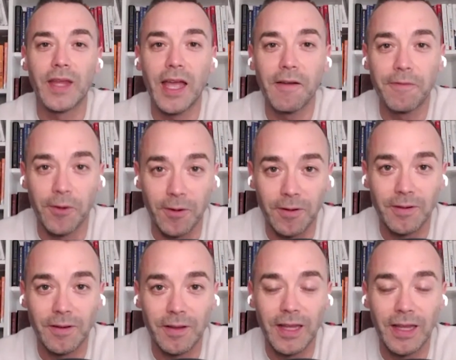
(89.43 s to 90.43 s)
Ever.
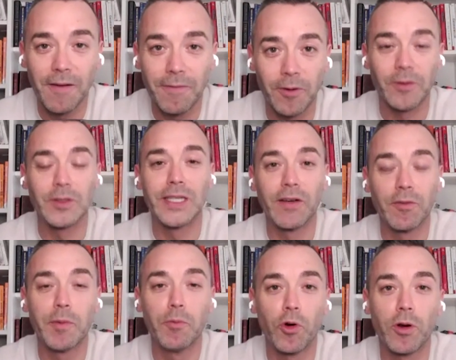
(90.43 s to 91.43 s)
There's never
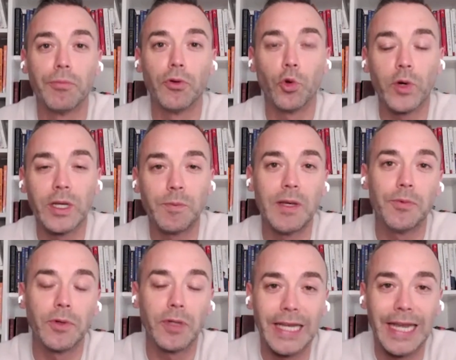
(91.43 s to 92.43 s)
been more employed
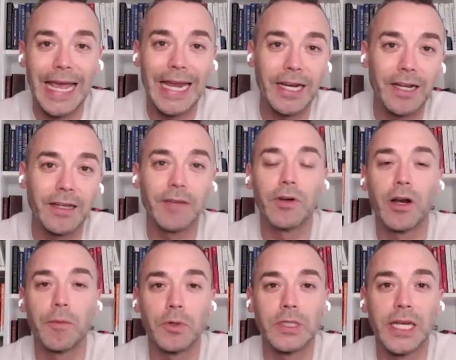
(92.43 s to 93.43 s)
people in Canada, even on a
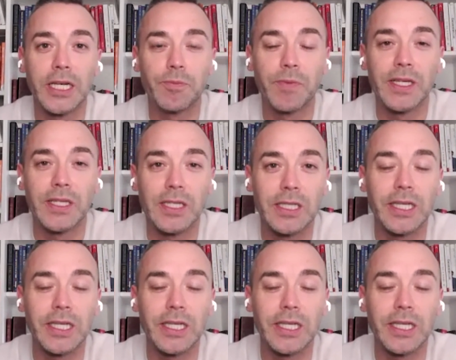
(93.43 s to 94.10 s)
percentage basis.